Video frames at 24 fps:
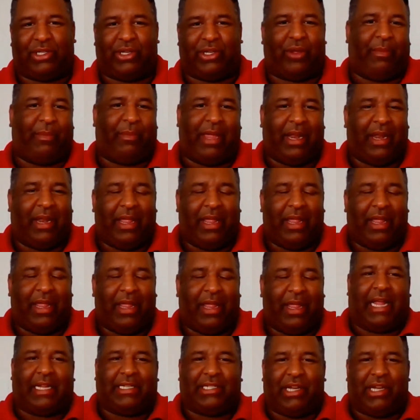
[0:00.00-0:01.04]
So, I mean,
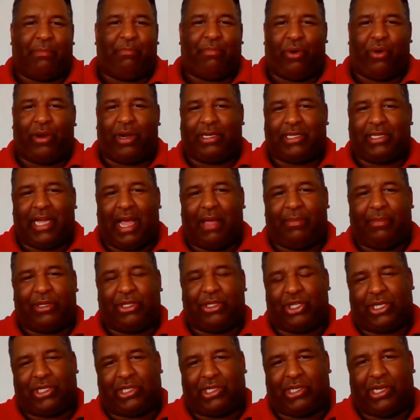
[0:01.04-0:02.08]
at some point in time, it's
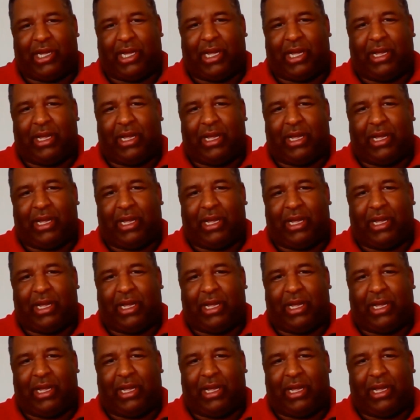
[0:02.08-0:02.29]
just